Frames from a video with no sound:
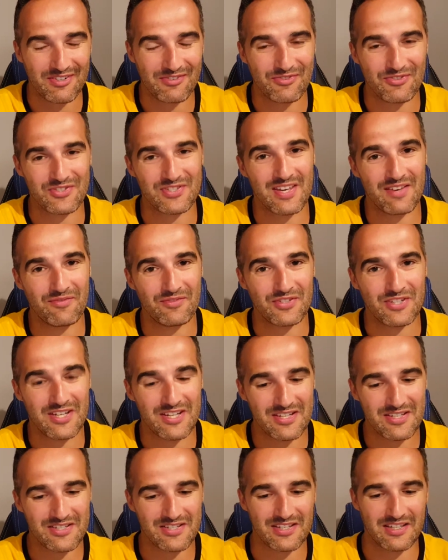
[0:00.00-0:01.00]
For 7
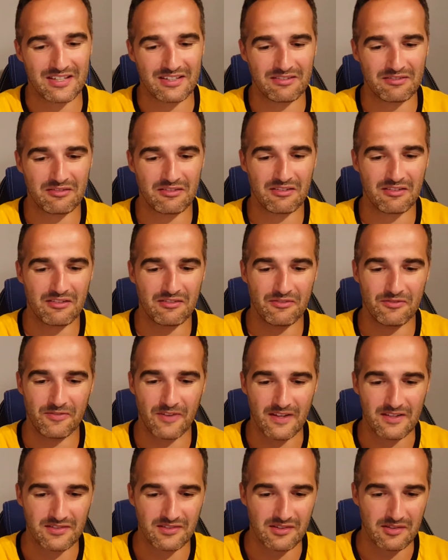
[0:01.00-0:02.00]
years, it
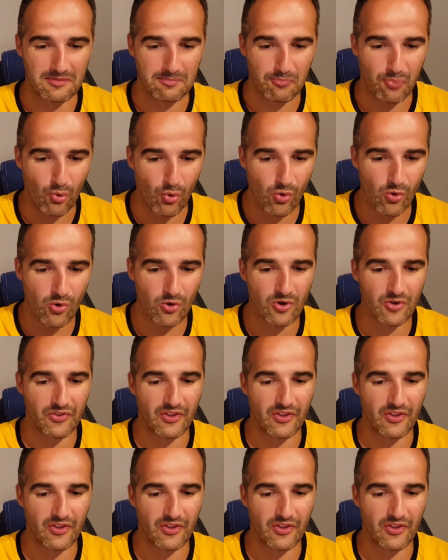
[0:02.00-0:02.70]
faced the Borg,